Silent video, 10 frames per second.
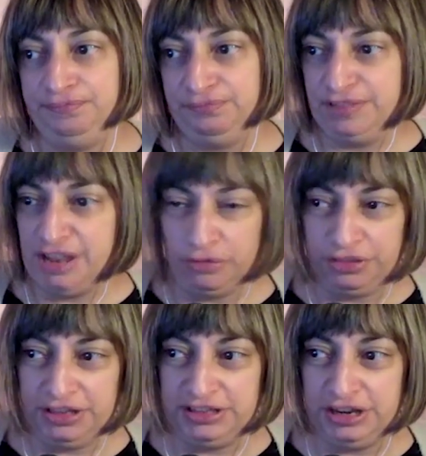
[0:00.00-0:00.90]
Several
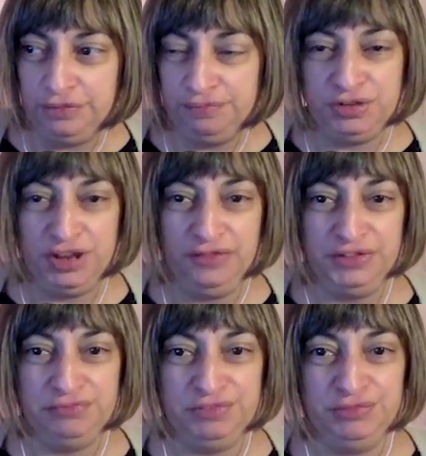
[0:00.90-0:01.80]
things here. So I have
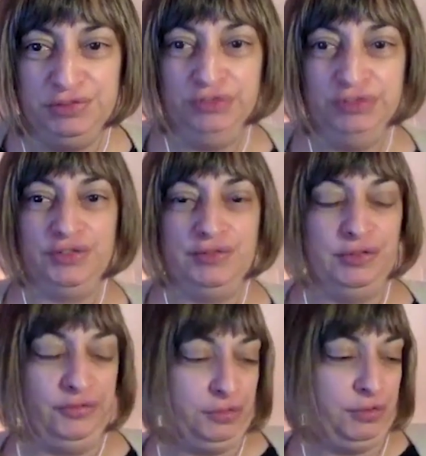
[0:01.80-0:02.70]
some notes from
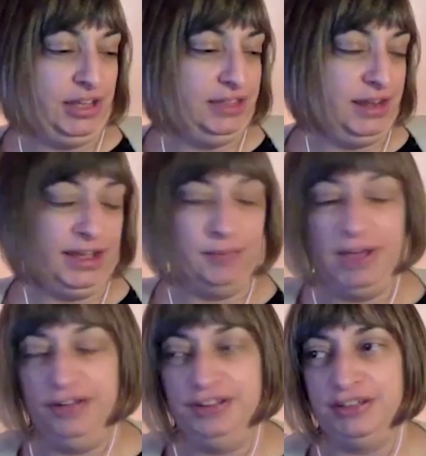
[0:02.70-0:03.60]
the weekend that I
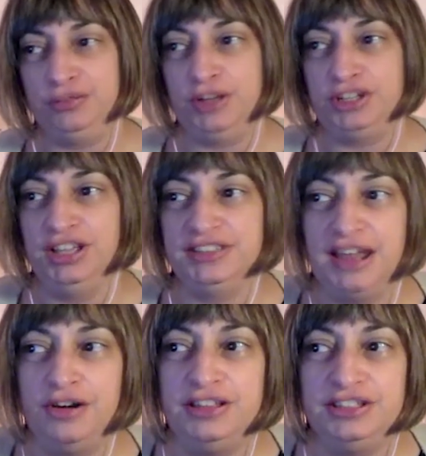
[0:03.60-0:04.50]
compiled as I was watching on
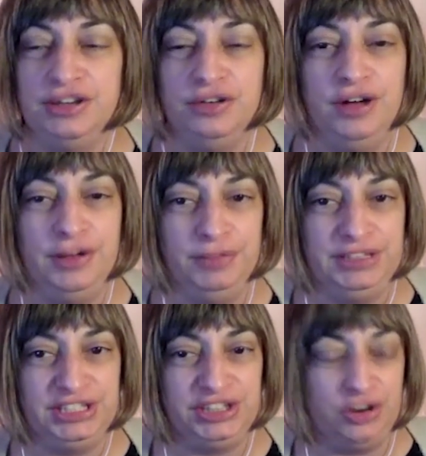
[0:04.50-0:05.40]
Saturday. So
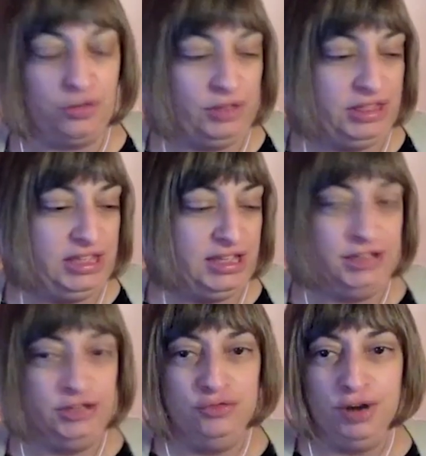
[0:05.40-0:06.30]
let's start with the
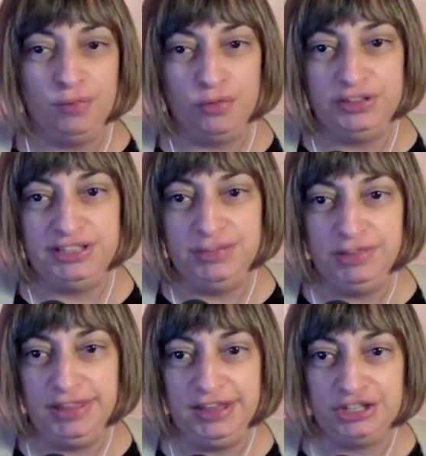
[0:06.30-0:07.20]
new number one team in
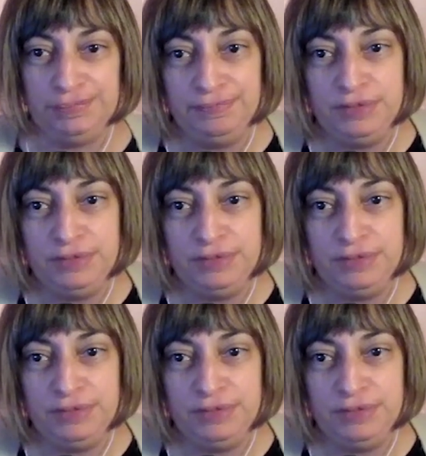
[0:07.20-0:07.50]
the nation.